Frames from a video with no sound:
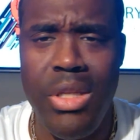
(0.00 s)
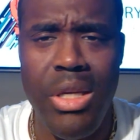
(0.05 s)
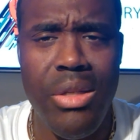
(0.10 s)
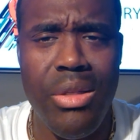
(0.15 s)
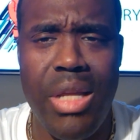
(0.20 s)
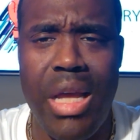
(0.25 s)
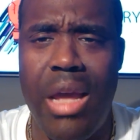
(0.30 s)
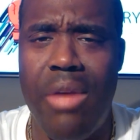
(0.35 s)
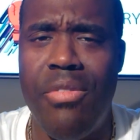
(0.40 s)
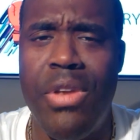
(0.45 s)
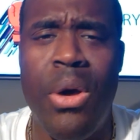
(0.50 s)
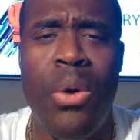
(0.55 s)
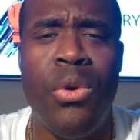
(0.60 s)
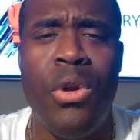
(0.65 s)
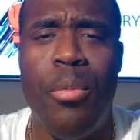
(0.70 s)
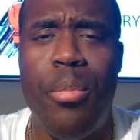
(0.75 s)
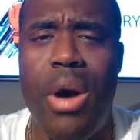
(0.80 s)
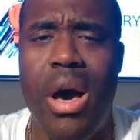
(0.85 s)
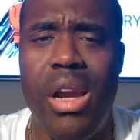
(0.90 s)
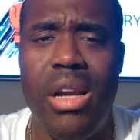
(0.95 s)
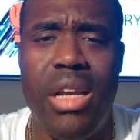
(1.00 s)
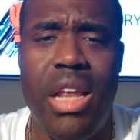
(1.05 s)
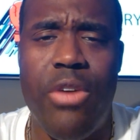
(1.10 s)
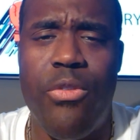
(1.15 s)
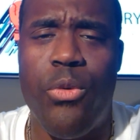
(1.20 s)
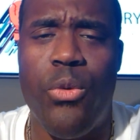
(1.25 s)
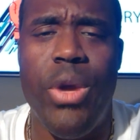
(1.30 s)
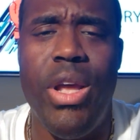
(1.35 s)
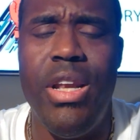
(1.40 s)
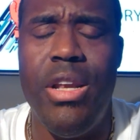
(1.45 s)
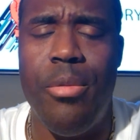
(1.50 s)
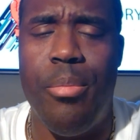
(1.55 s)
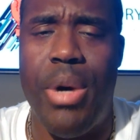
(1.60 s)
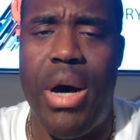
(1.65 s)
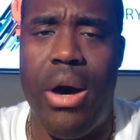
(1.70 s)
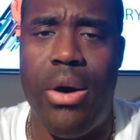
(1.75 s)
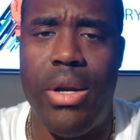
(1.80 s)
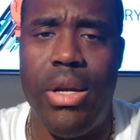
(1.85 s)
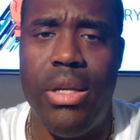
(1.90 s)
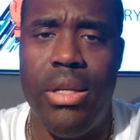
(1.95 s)
they've known about it. They've written
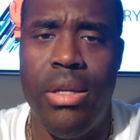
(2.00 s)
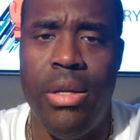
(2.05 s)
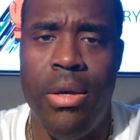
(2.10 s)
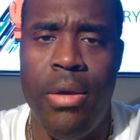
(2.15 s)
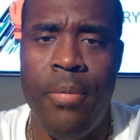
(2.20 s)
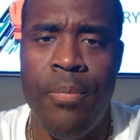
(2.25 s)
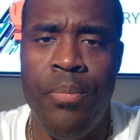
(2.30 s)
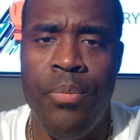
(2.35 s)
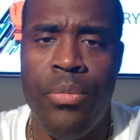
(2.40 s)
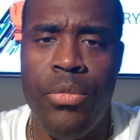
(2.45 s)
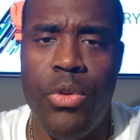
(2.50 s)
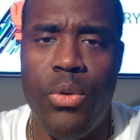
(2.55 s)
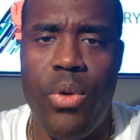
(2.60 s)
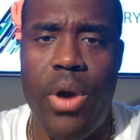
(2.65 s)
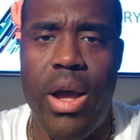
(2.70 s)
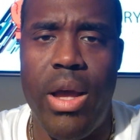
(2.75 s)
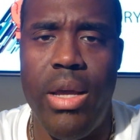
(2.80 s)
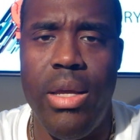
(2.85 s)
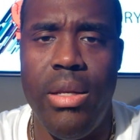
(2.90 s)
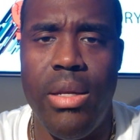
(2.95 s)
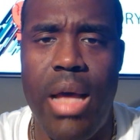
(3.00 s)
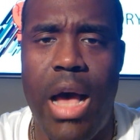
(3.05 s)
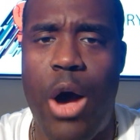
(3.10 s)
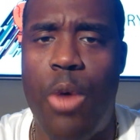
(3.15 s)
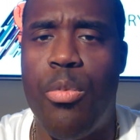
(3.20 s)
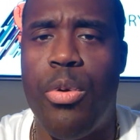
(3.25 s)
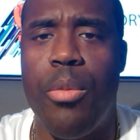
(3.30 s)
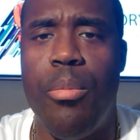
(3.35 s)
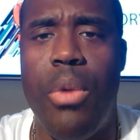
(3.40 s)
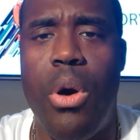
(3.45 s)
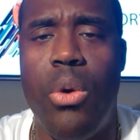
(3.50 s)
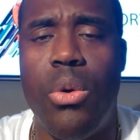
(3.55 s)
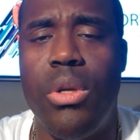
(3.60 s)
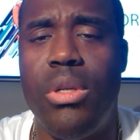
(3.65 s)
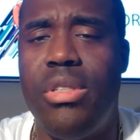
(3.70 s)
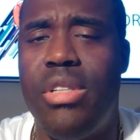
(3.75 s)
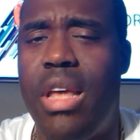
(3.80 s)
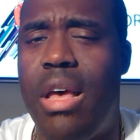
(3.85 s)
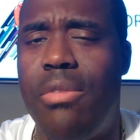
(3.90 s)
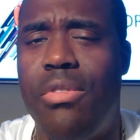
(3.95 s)
about it, right? How
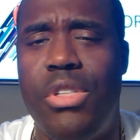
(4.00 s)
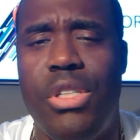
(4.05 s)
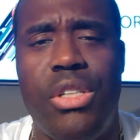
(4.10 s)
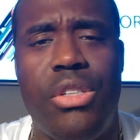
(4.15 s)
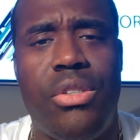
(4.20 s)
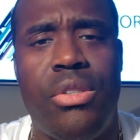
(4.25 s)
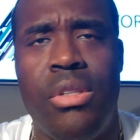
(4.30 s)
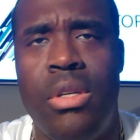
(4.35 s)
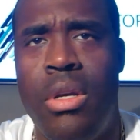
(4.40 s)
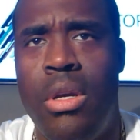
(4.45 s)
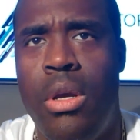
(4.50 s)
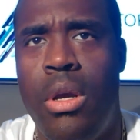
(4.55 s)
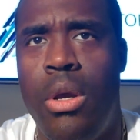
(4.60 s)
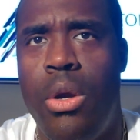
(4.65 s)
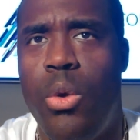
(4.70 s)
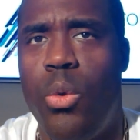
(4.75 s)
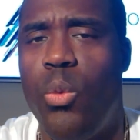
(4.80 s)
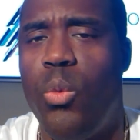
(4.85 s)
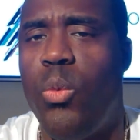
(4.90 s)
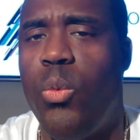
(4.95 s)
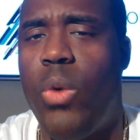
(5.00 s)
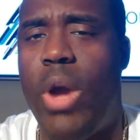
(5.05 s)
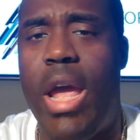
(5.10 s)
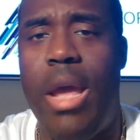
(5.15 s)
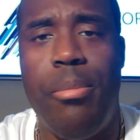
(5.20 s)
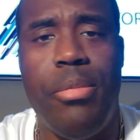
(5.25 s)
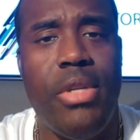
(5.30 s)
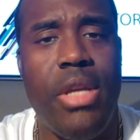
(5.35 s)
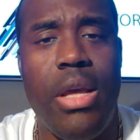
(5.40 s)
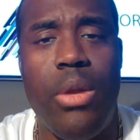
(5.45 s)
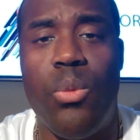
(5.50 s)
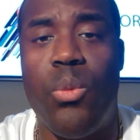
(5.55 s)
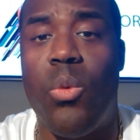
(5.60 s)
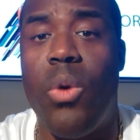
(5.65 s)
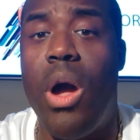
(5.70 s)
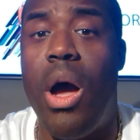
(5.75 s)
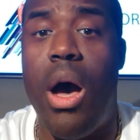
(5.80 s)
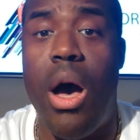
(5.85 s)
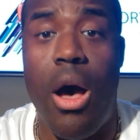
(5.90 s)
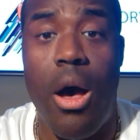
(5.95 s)
promoters have just raped and
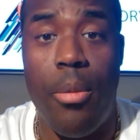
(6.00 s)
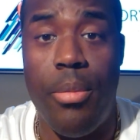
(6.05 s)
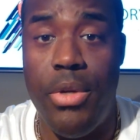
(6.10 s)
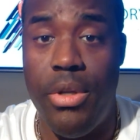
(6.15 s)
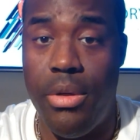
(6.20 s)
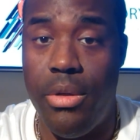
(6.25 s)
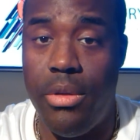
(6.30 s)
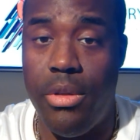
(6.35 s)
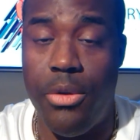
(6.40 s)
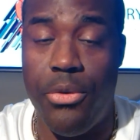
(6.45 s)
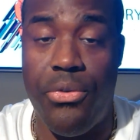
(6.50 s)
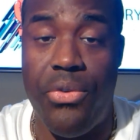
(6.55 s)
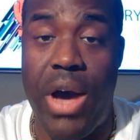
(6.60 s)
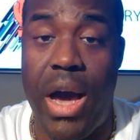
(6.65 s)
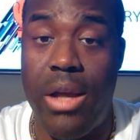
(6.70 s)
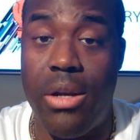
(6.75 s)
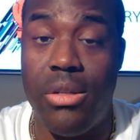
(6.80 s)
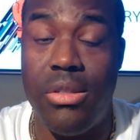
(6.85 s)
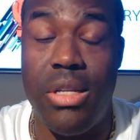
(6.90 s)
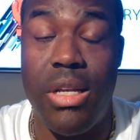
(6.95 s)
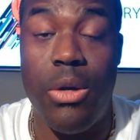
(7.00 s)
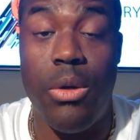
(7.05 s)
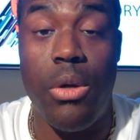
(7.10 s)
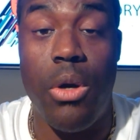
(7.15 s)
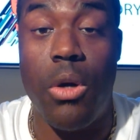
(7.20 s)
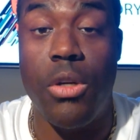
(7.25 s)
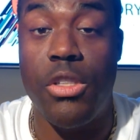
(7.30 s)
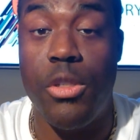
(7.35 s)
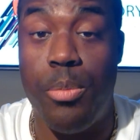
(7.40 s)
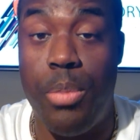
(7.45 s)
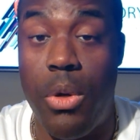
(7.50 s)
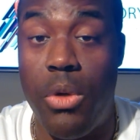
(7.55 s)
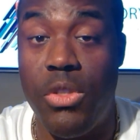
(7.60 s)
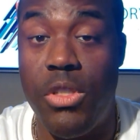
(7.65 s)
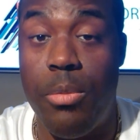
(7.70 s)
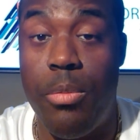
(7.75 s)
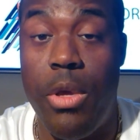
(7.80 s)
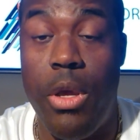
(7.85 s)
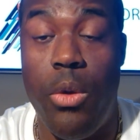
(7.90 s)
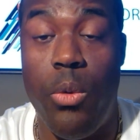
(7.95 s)
robbed the fighters they are
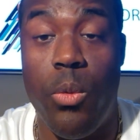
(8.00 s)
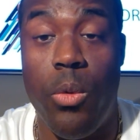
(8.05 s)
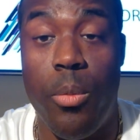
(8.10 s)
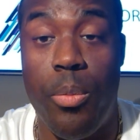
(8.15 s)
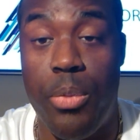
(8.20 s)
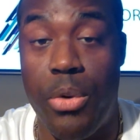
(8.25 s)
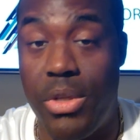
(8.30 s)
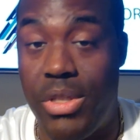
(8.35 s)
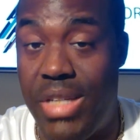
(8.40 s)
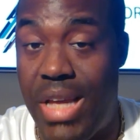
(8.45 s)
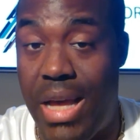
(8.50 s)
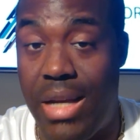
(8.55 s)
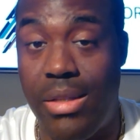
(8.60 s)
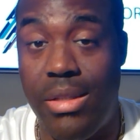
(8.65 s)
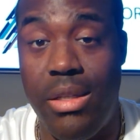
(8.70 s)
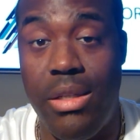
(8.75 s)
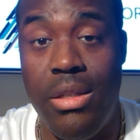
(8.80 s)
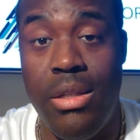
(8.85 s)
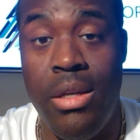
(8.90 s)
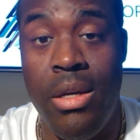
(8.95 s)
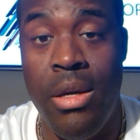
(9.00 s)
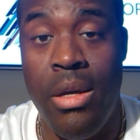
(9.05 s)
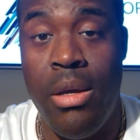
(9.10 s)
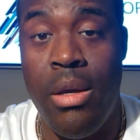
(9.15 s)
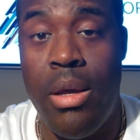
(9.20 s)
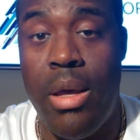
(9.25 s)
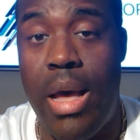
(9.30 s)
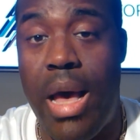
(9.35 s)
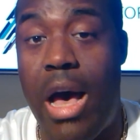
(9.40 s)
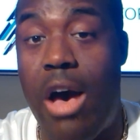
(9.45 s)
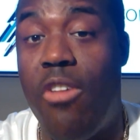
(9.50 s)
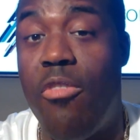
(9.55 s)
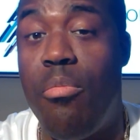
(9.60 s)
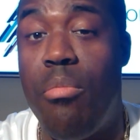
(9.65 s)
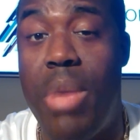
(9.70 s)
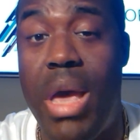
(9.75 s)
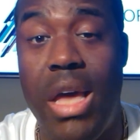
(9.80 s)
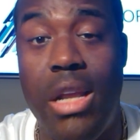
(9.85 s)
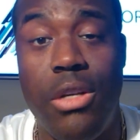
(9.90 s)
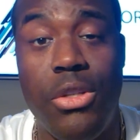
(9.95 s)
supposed to be protecting. How
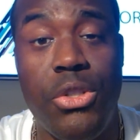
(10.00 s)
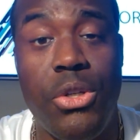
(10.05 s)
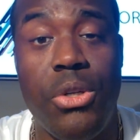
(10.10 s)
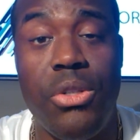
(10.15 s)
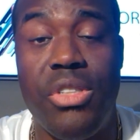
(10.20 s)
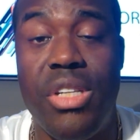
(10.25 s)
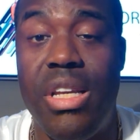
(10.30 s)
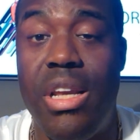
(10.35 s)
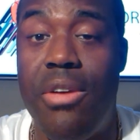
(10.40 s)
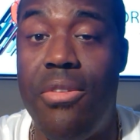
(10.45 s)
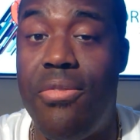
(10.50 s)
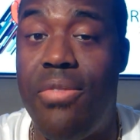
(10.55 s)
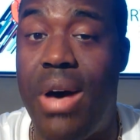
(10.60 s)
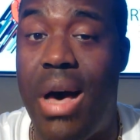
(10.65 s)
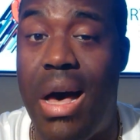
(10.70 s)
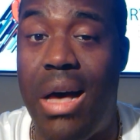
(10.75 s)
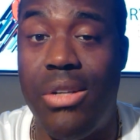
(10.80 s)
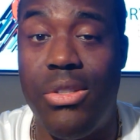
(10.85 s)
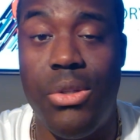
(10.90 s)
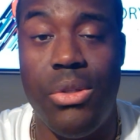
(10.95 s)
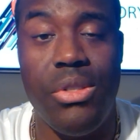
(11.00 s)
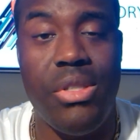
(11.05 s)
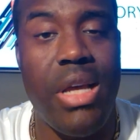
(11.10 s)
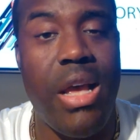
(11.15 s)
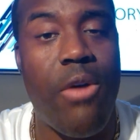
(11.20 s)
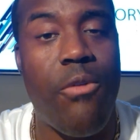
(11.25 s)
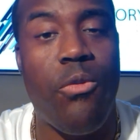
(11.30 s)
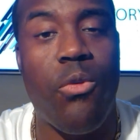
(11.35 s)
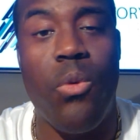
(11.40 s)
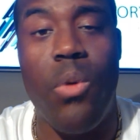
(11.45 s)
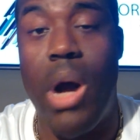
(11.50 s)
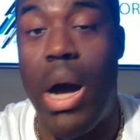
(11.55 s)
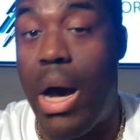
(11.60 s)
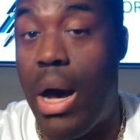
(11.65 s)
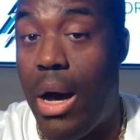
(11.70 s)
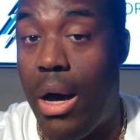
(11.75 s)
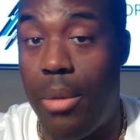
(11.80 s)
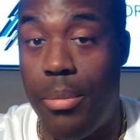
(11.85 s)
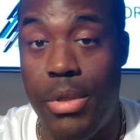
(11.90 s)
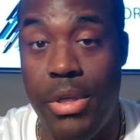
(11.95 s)
managers and advisors have
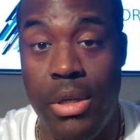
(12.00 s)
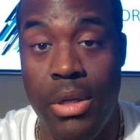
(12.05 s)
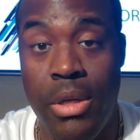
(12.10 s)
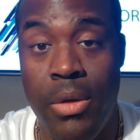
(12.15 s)
robbed